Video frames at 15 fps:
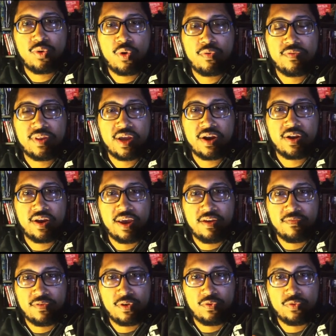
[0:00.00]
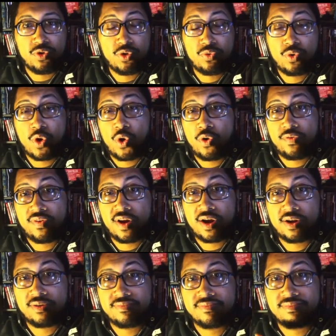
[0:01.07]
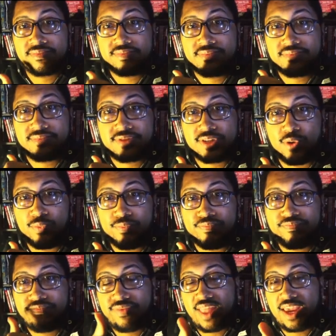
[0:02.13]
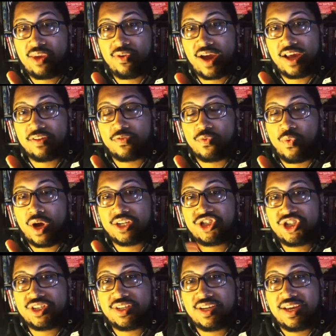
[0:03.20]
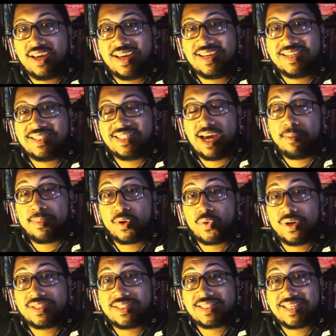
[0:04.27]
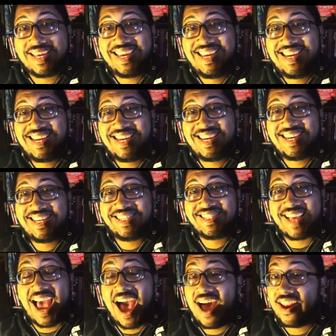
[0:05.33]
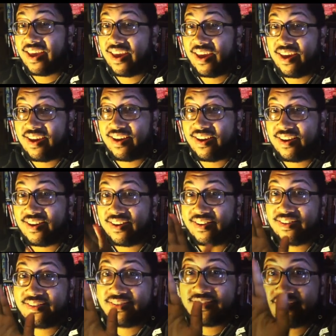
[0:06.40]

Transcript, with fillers: you over there if you do go over there. So thank you guys for watching. Zombie Chris is out of here.